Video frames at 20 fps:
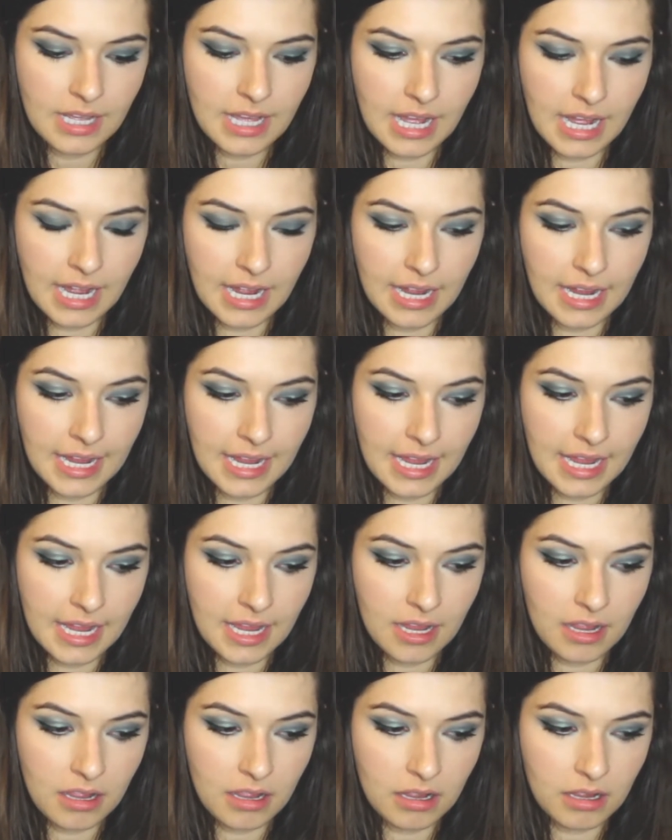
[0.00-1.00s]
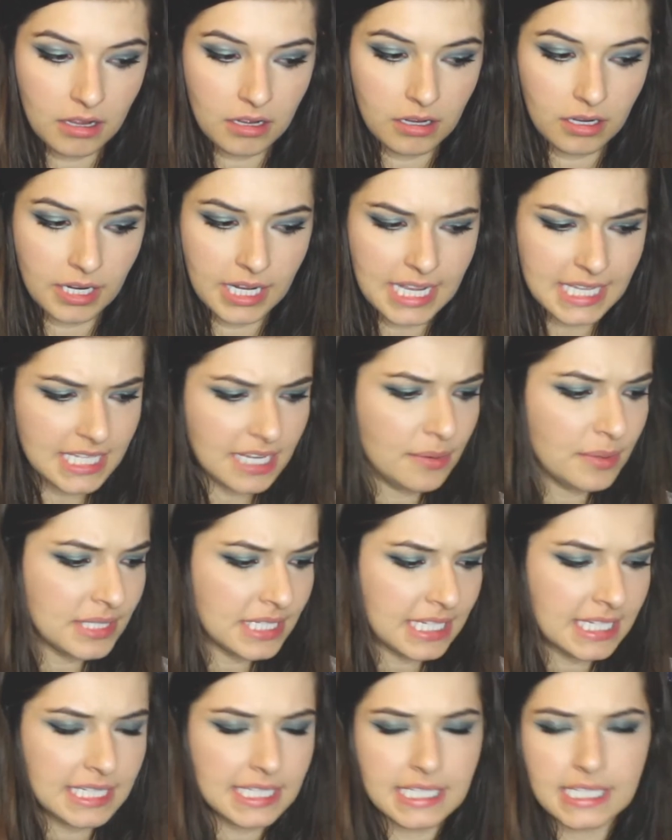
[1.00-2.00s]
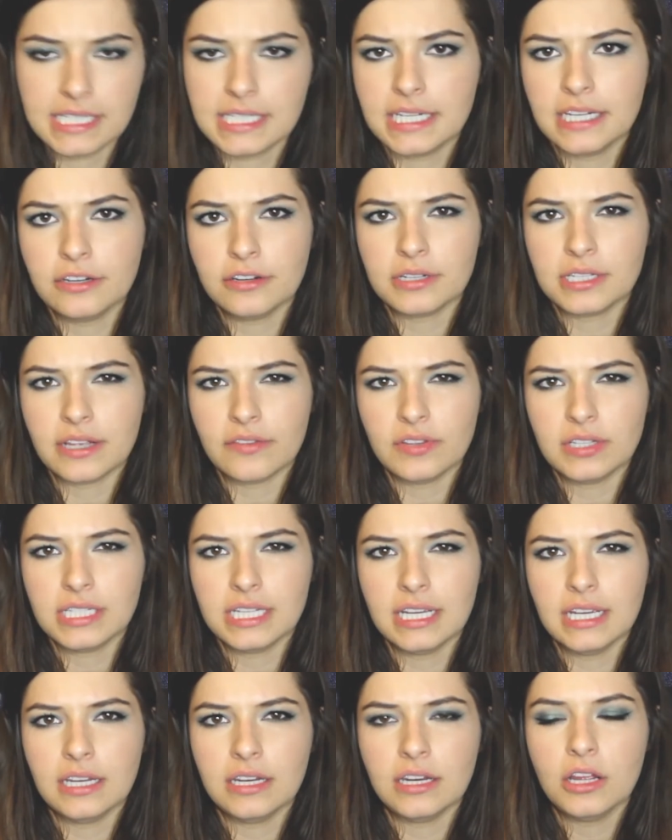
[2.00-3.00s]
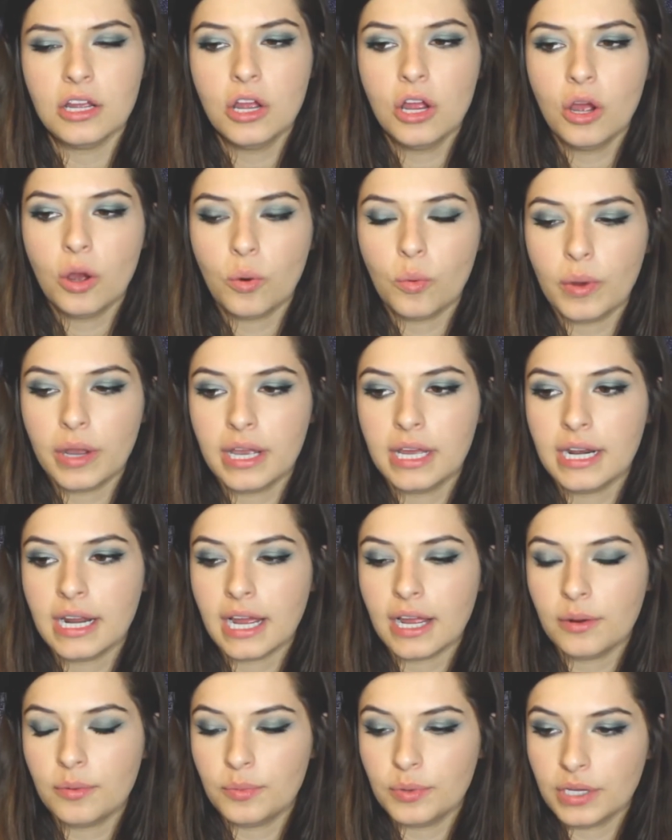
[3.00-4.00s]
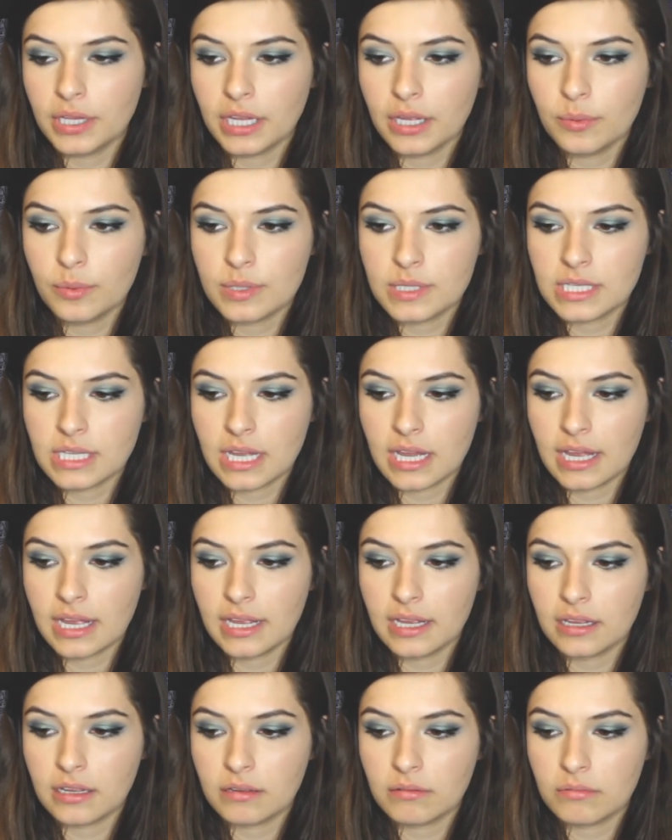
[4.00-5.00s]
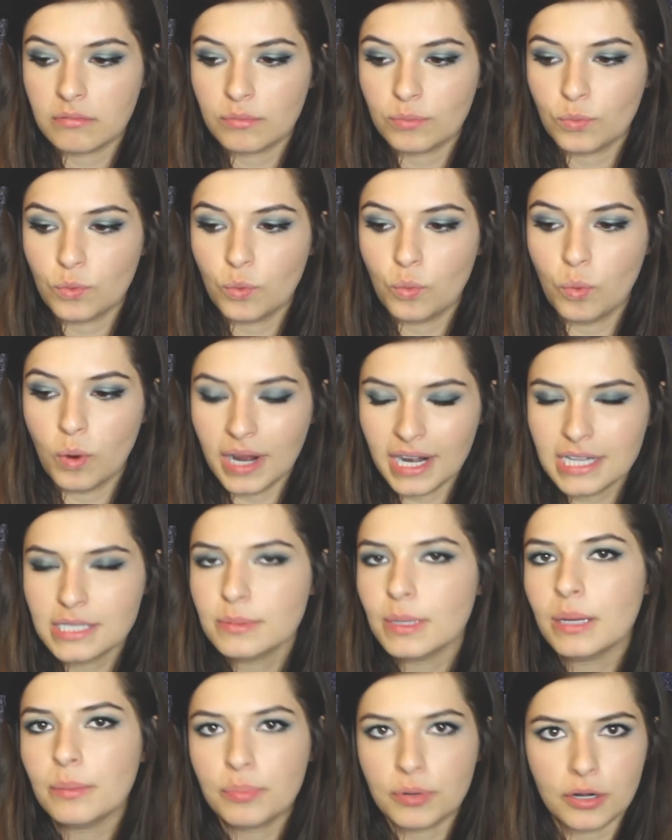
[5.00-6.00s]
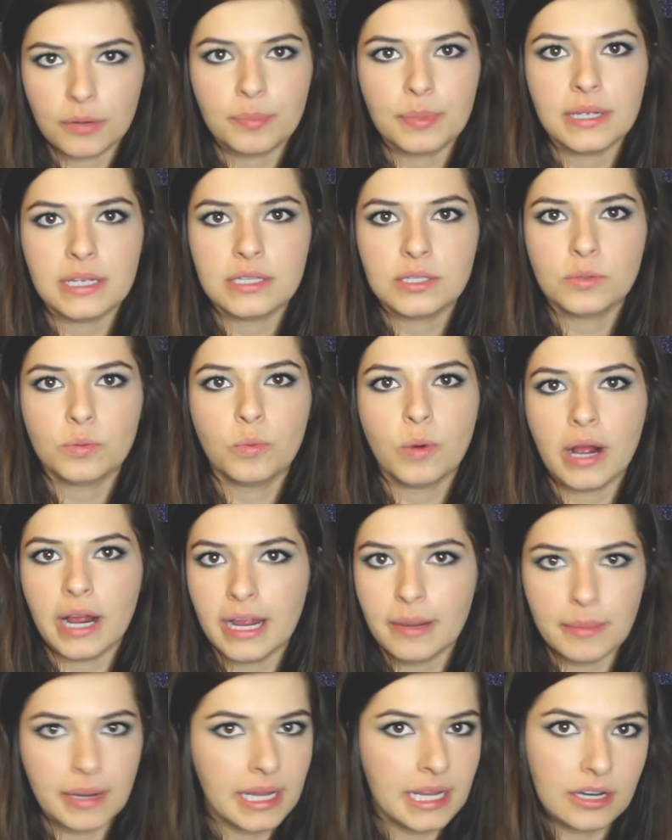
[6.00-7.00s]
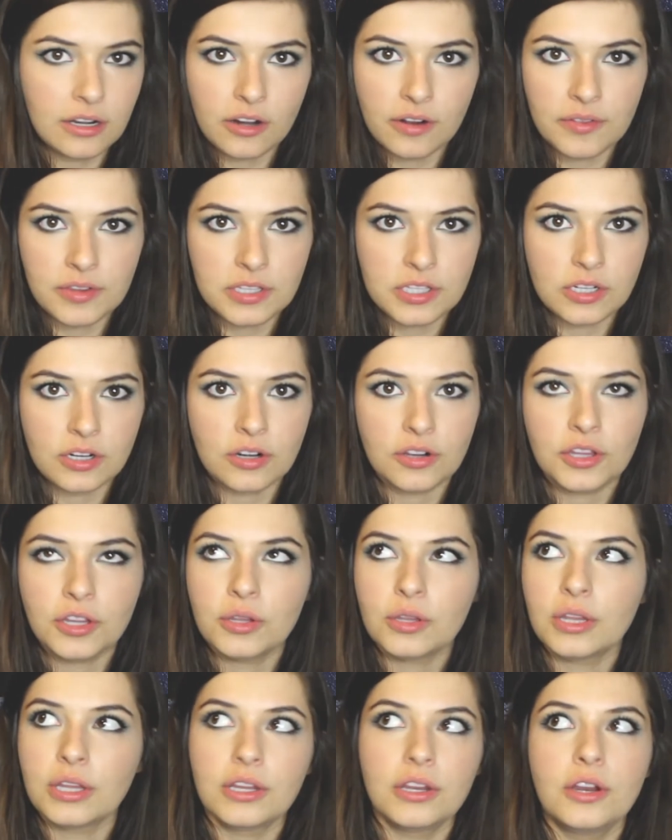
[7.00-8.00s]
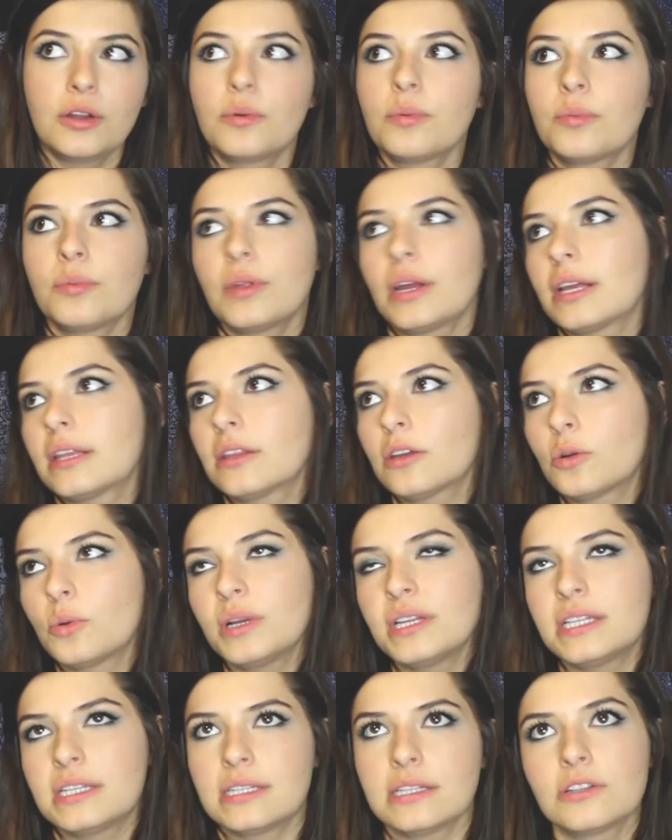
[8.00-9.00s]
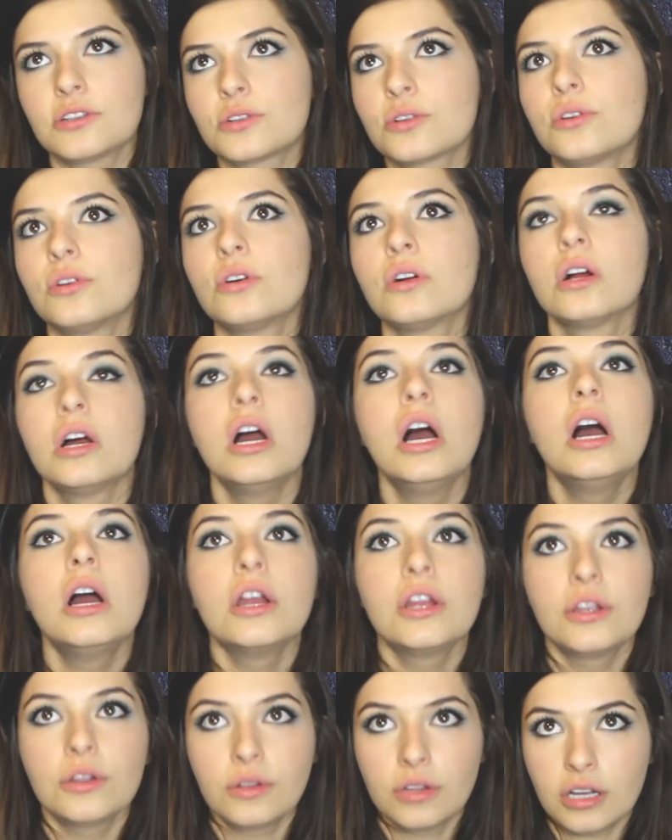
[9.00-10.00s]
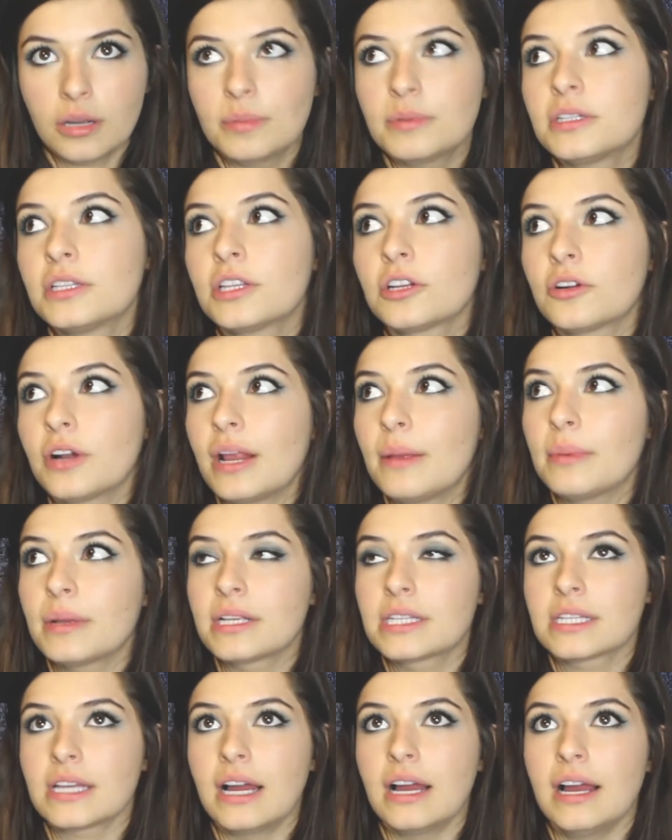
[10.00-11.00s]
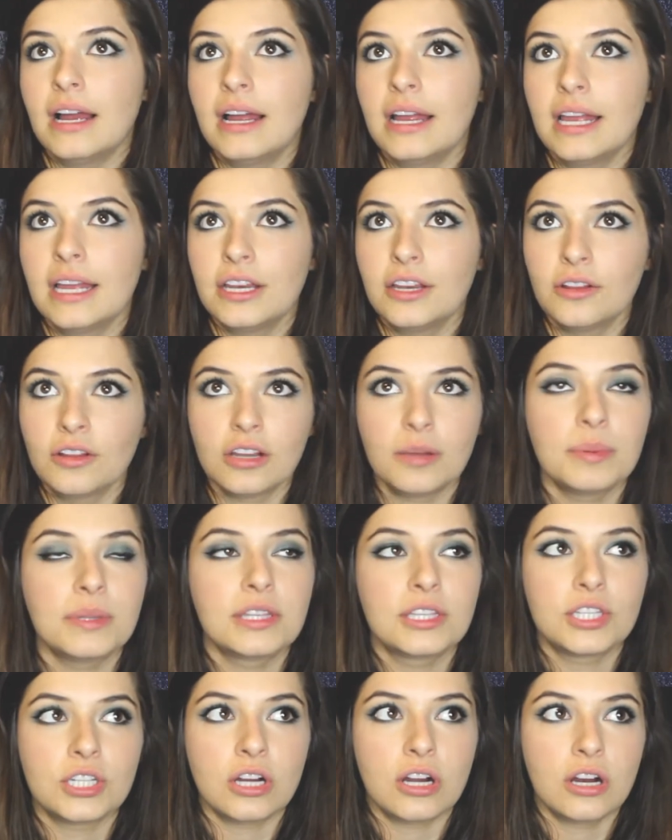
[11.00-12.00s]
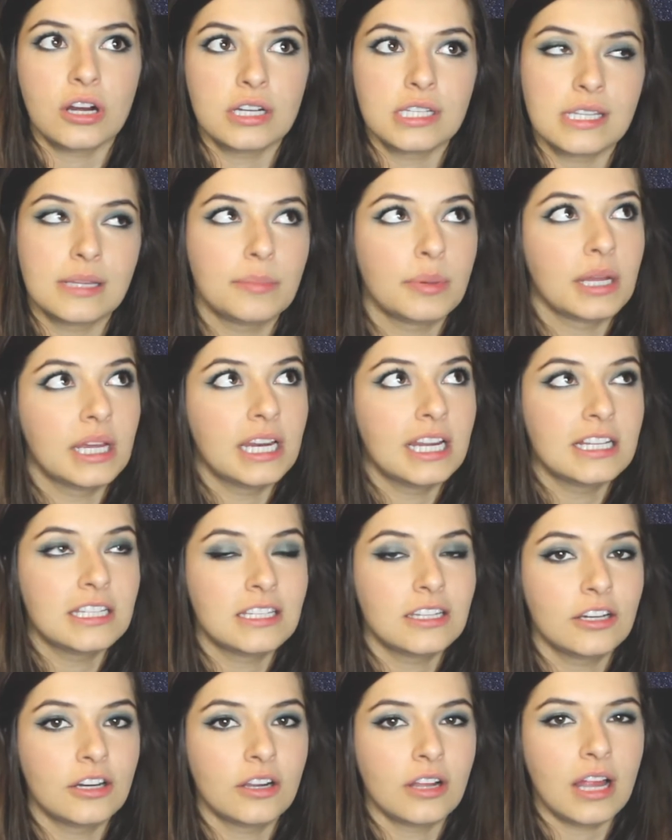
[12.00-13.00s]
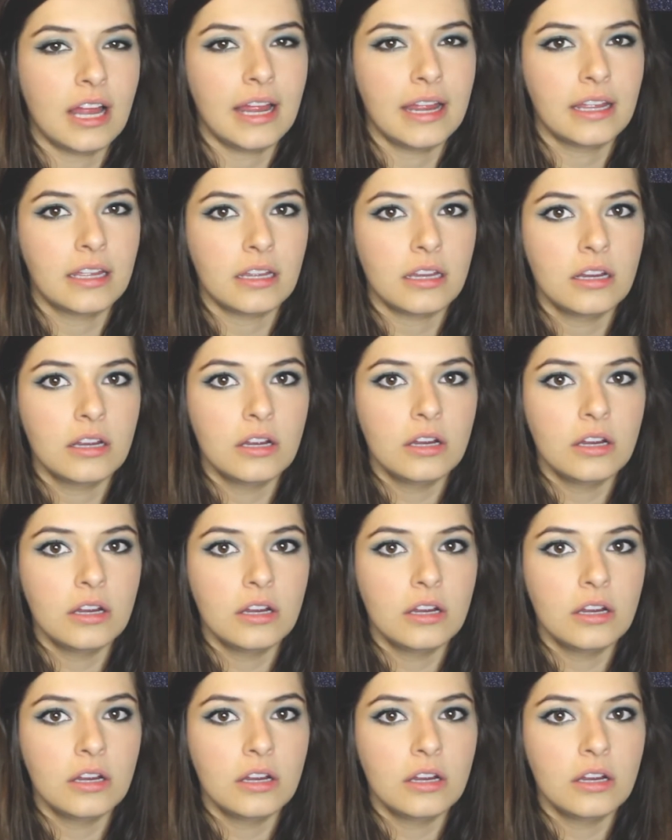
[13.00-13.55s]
I guess I was 16 or 17 when I really was what is my purpose? Why am I here on this earth? You know, the quintessential, you look up into the great big sky and you look up at the stars and the planets, and you're like,